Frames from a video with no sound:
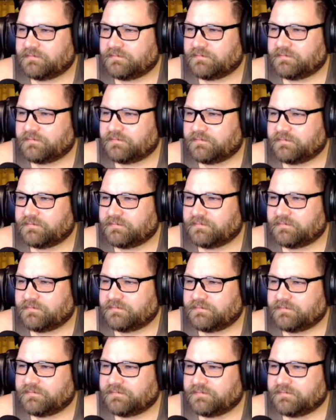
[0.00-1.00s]

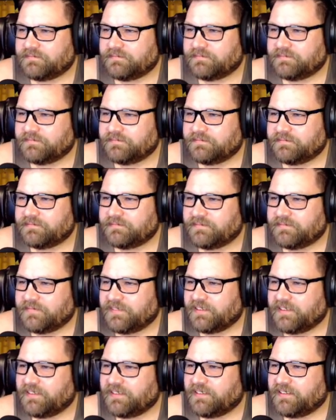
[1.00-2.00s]

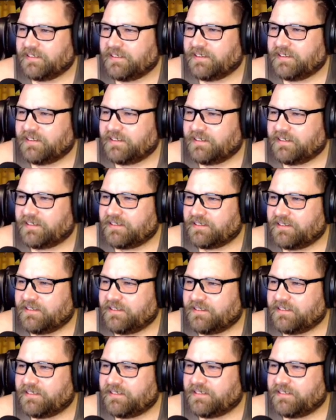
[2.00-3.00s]

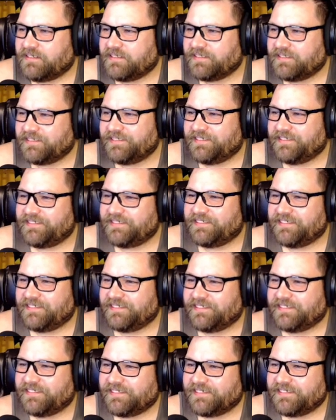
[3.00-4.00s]

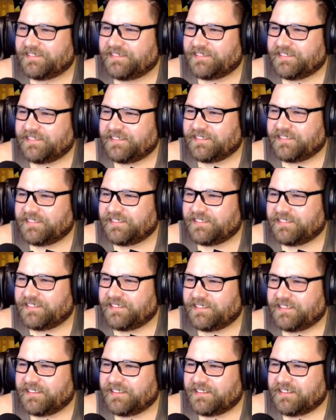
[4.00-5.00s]

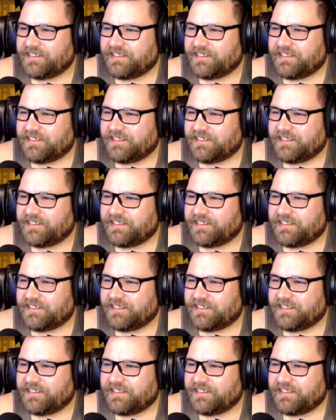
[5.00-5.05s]
(not speaking)